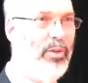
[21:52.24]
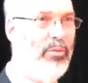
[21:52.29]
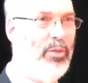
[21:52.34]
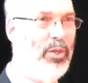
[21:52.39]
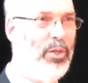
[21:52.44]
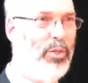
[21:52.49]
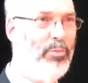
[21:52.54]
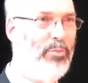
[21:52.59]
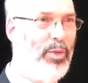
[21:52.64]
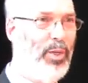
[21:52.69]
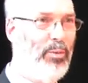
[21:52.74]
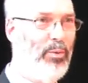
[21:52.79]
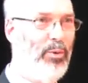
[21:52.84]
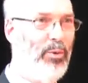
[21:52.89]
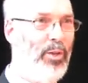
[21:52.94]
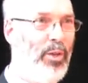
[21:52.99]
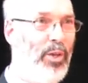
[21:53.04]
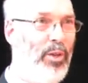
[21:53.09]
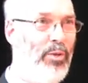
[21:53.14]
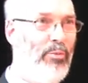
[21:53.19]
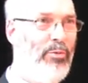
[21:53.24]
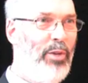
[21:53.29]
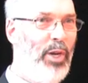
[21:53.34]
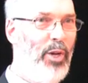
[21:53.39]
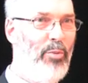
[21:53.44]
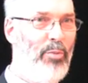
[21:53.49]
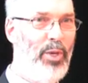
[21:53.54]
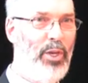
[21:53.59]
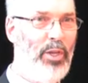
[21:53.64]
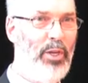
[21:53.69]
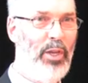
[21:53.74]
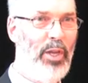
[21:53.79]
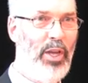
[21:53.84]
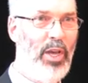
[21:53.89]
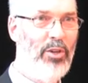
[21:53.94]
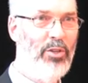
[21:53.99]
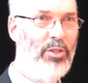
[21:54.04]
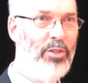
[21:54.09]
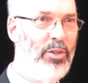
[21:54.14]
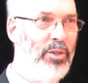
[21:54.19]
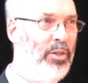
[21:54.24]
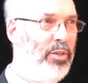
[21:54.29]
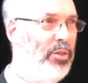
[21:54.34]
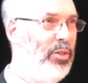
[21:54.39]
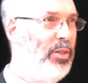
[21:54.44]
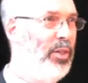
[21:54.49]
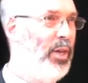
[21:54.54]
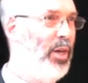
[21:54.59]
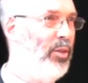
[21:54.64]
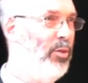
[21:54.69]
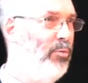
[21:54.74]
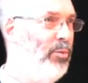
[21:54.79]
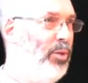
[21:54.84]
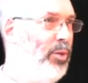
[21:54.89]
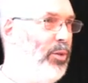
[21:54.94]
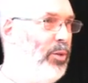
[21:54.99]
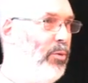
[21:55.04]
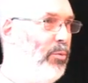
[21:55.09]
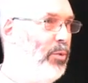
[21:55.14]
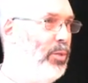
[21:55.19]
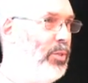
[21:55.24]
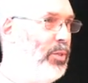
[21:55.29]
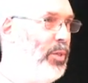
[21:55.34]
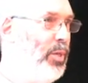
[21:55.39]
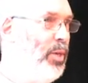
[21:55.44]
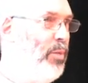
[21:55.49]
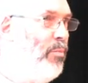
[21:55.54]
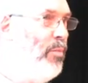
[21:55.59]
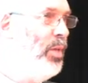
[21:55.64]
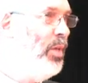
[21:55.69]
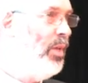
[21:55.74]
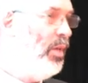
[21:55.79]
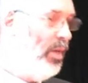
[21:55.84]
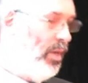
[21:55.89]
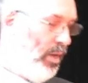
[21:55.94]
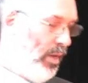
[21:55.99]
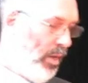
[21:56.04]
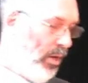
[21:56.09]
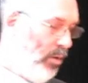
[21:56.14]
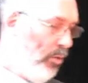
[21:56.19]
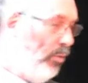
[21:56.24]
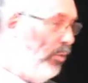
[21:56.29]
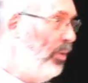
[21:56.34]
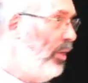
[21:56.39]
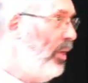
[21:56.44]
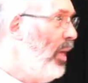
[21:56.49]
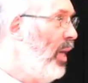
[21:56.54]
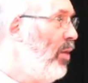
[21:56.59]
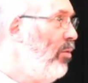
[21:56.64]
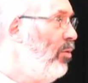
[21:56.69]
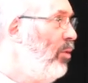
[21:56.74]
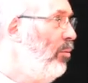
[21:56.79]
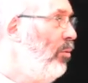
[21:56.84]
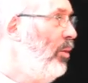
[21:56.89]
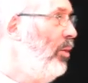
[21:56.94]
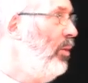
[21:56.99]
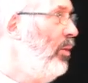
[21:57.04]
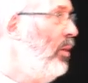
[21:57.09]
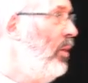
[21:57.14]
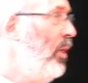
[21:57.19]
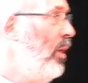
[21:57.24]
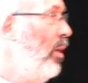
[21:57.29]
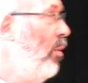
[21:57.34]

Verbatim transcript: of those people, fellow being ushered into the other world, it would seem, or the afterworld.